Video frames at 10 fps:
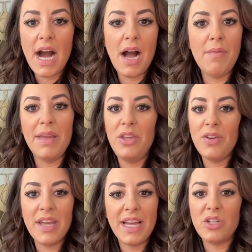And
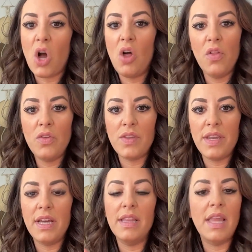you can catch all those
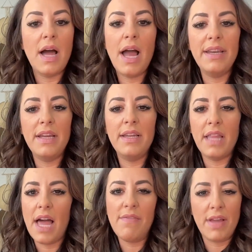I did a
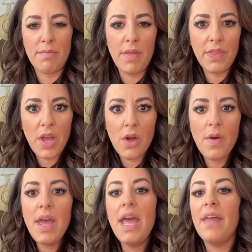live like a month ago,
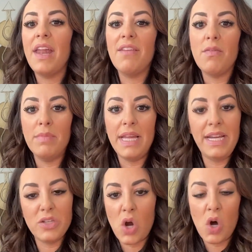and then I have them
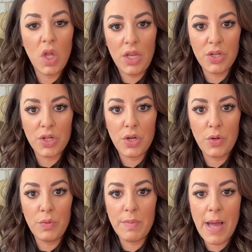linked all under
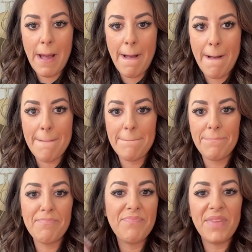home
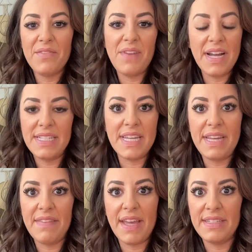finds
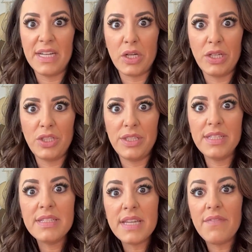and like decorations
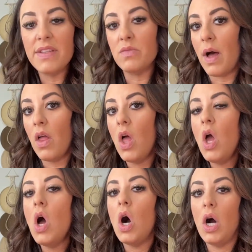and stuff as well
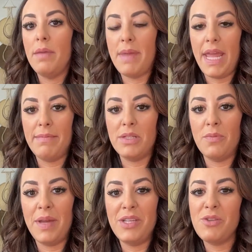on my
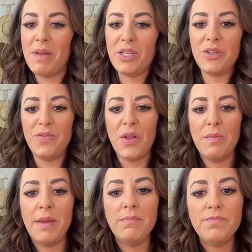Amazon page, so make sure you
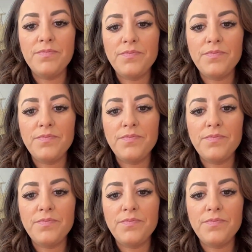follow me.